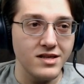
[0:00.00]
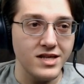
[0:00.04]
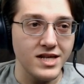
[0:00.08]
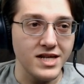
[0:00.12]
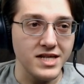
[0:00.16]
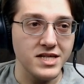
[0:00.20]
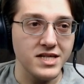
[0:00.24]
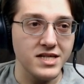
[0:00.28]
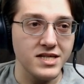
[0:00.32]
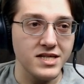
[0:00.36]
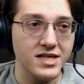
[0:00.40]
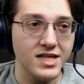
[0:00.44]

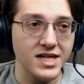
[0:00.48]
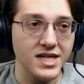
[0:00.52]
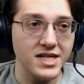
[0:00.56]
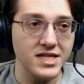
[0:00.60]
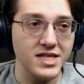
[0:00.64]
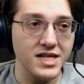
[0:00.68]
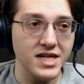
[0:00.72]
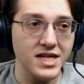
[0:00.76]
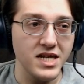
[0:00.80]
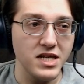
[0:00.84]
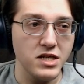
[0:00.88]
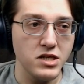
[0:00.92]
This
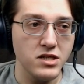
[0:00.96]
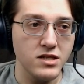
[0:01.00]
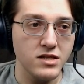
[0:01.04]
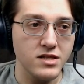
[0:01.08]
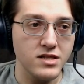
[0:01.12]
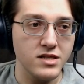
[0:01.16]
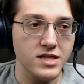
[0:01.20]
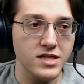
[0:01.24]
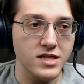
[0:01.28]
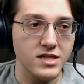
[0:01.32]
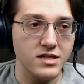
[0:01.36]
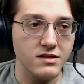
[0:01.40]
this
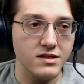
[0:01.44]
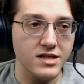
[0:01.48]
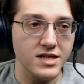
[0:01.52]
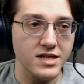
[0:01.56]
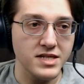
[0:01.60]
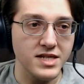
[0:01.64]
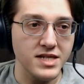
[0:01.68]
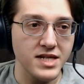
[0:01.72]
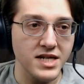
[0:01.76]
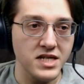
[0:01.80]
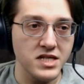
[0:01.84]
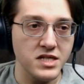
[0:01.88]
eats
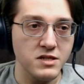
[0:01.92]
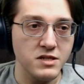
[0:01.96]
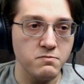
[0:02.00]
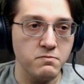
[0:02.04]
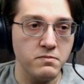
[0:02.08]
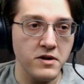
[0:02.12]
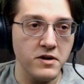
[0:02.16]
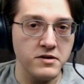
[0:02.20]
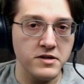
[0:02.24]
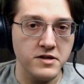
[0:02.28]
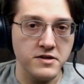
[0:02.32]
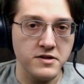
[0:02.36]
this eats
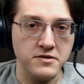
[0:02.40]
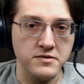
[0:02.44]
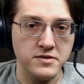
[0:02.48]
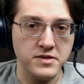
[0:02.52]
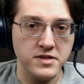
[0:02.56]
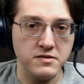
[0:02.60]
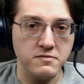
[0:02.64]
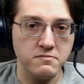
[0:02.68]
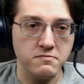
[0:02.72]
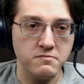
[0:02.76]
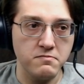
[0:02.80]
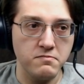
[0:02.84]

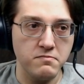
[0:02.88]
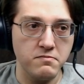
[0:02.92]
Bodos,